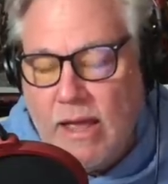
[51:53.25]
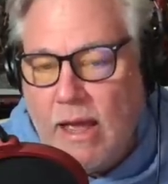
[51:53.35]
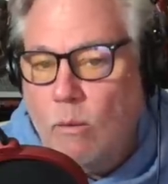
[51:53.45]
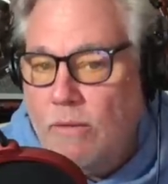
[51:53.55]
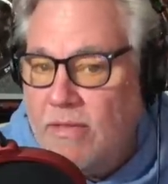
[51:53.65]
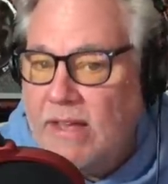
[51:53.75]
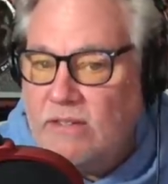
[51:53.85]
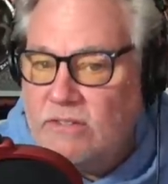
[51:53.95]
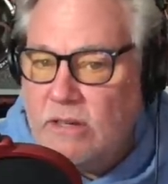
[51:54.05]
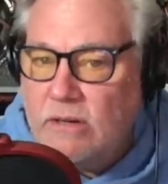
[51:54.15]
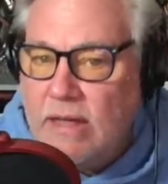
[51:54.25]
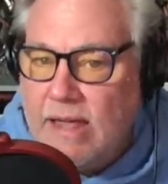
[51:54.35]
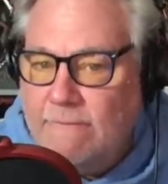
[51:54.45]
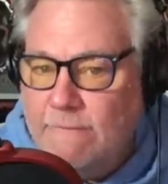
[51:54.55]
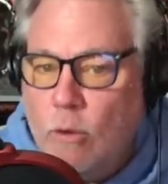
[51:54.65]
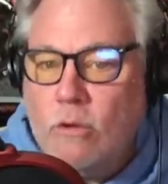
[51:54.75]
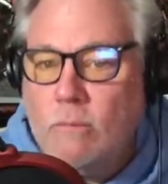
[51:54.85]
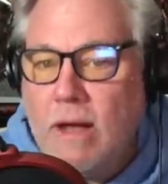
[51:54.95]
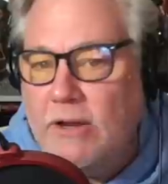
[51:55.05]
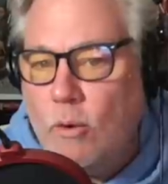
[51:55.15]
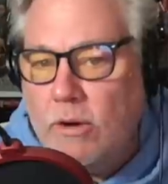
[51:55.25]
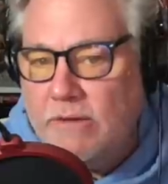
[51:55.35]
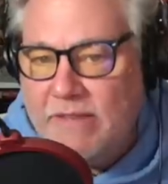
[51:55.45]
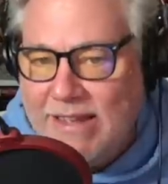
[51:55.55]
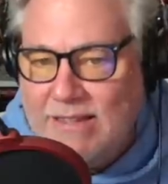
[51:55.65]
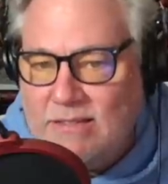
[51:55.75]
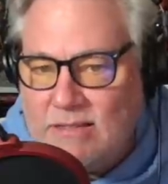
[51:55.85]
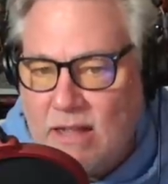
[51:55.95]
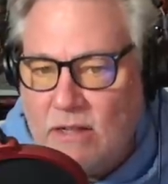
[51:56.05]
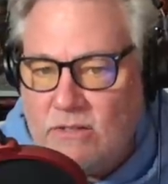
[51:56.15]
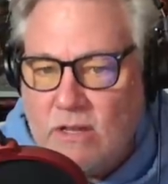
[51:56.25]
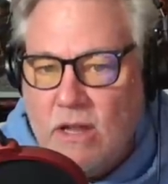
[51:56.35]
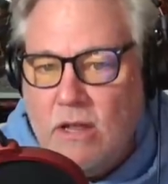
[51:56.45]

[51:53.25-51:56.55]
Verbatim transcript: at what they considered a vocal minority of incels,